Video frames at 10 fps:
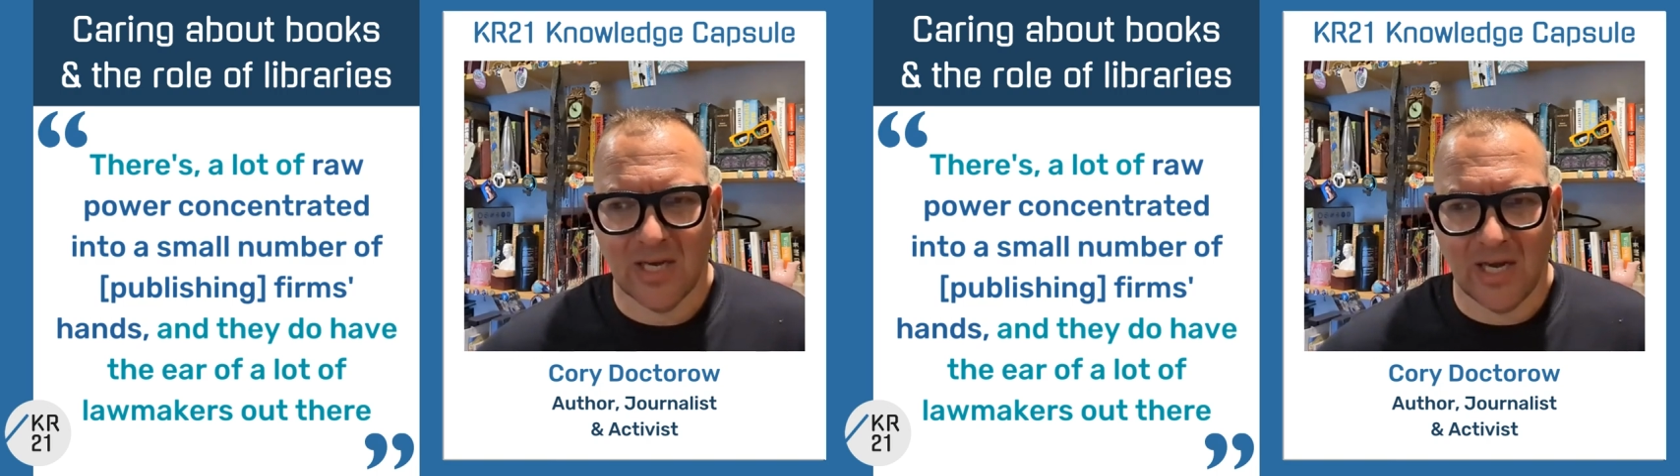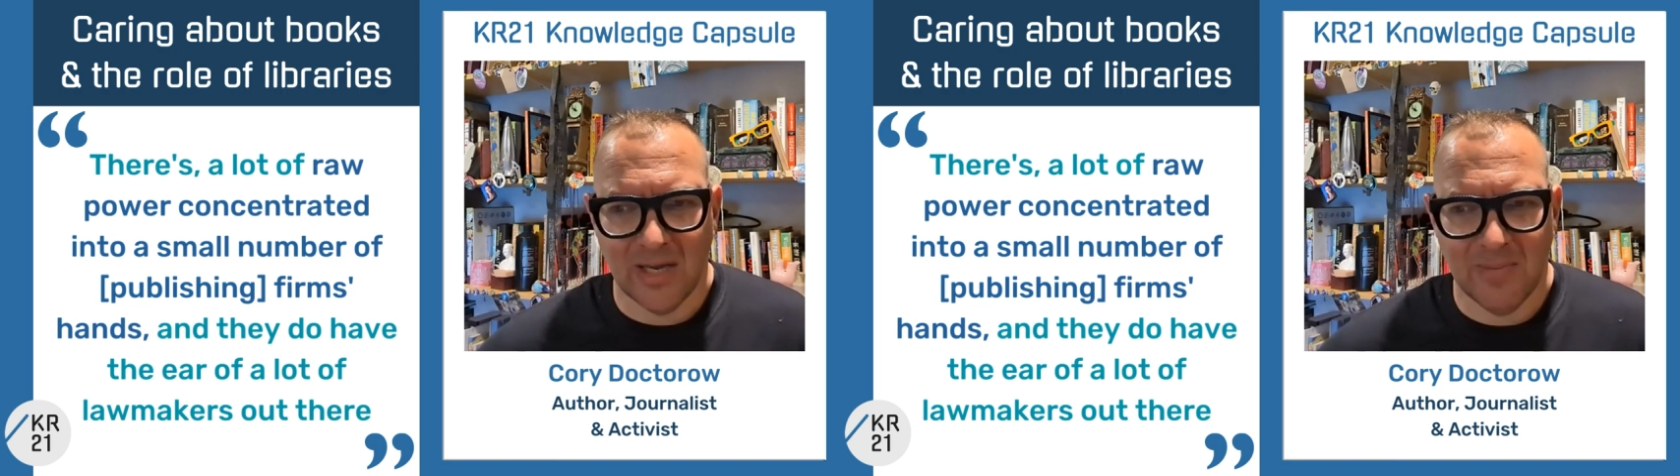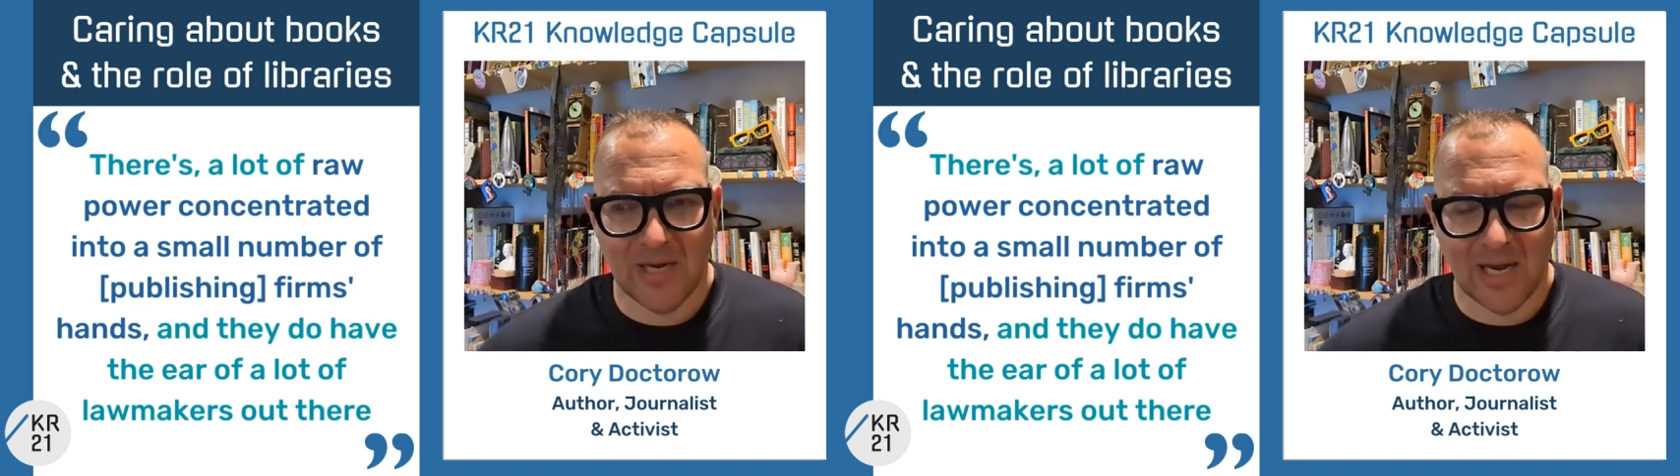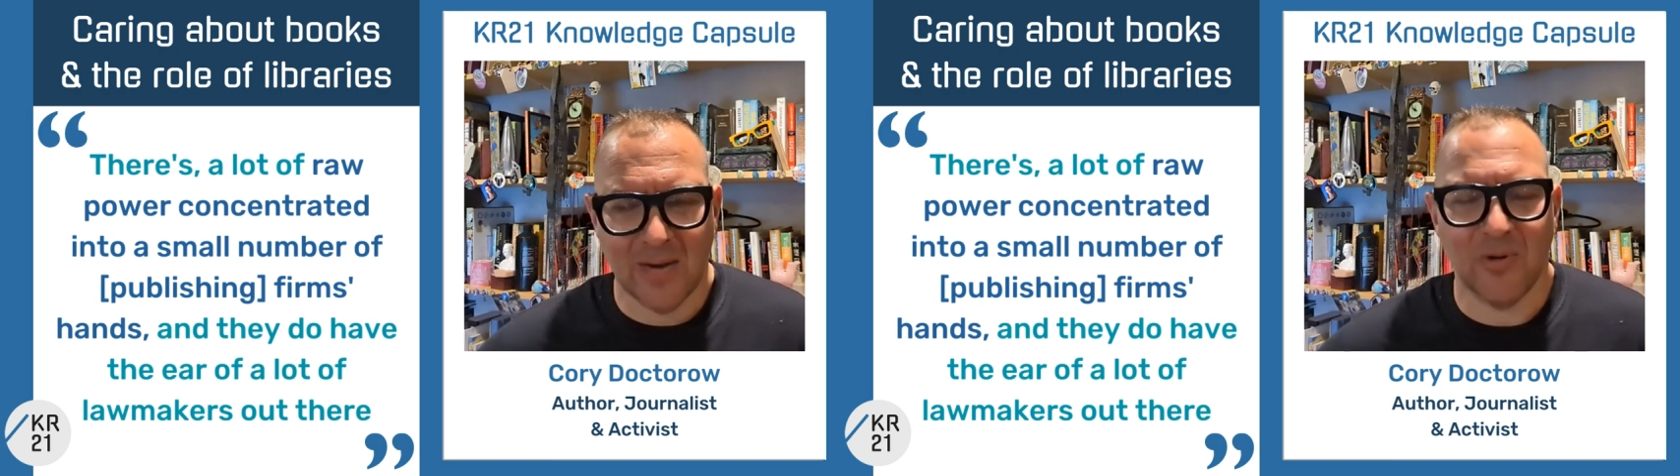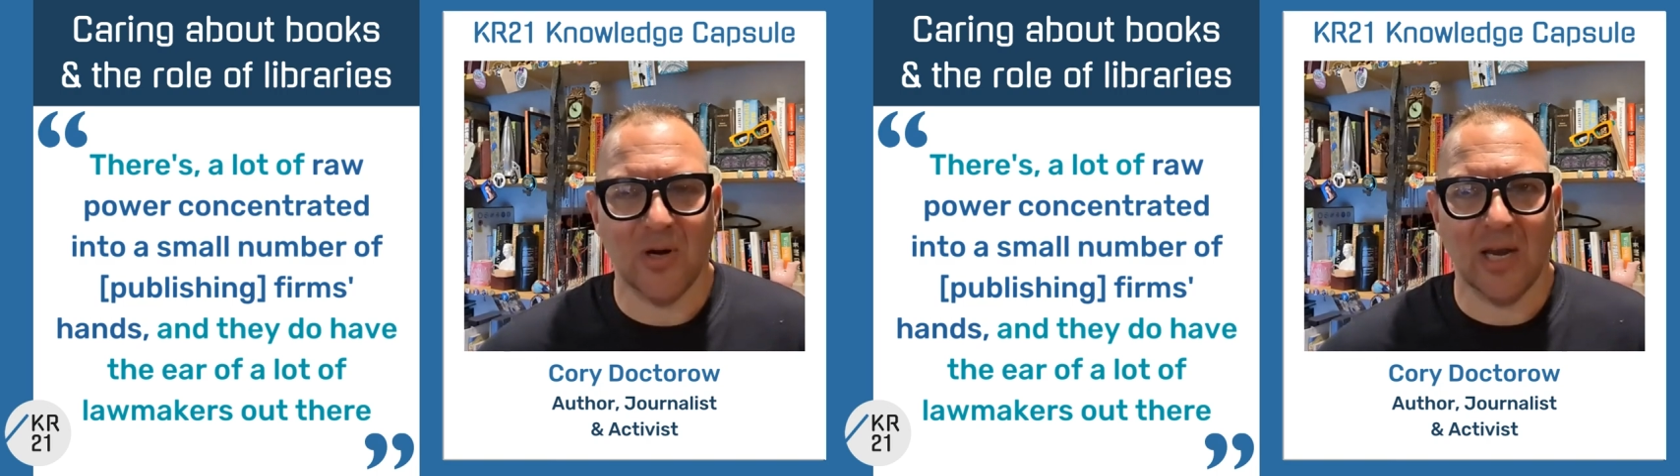limit
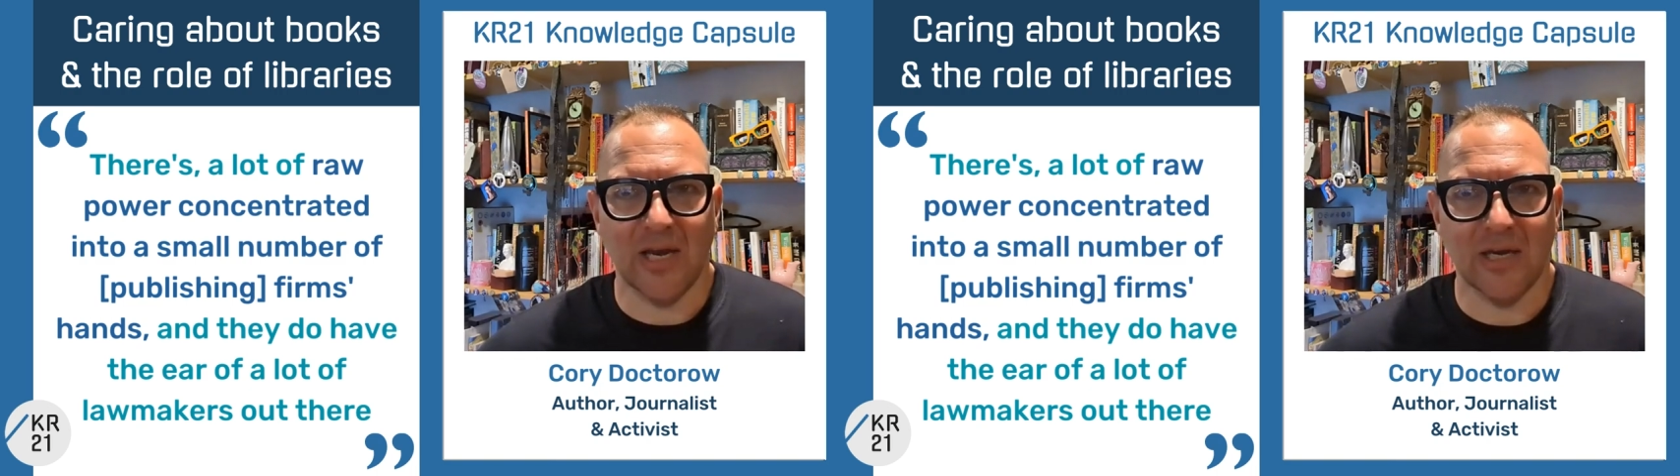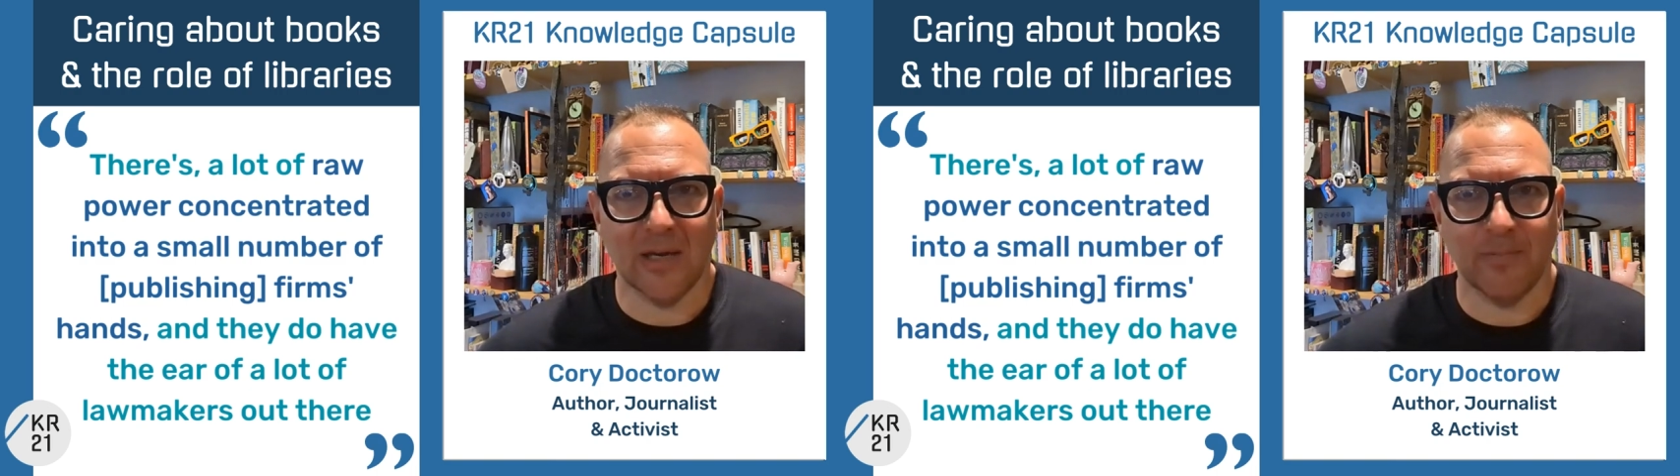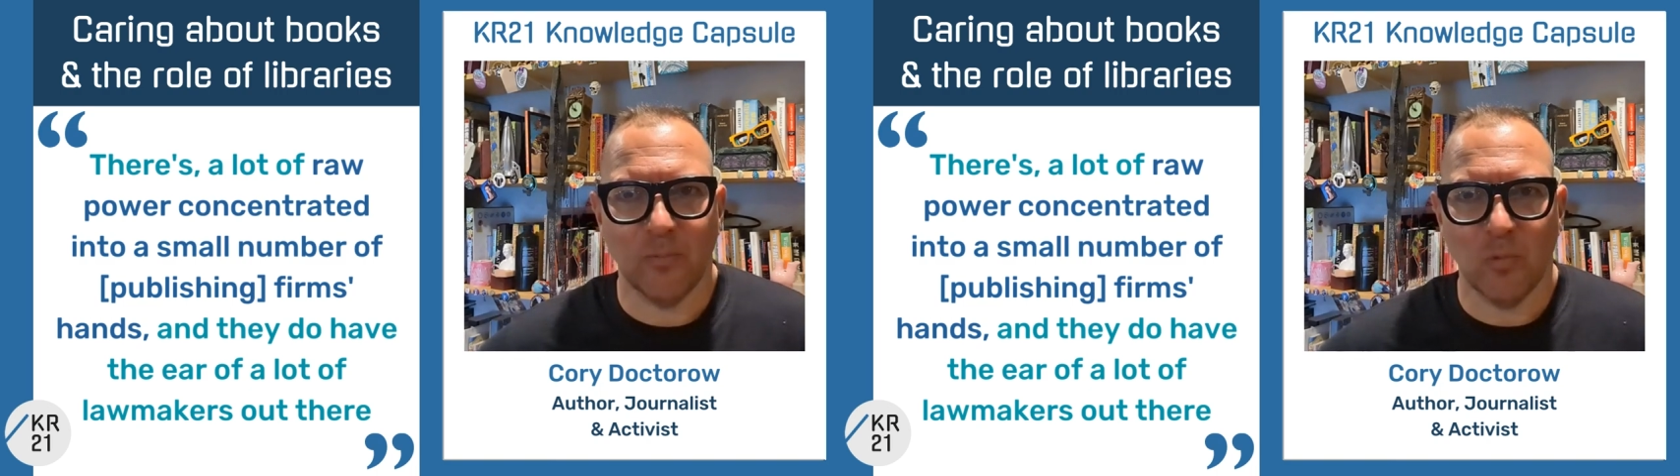library lending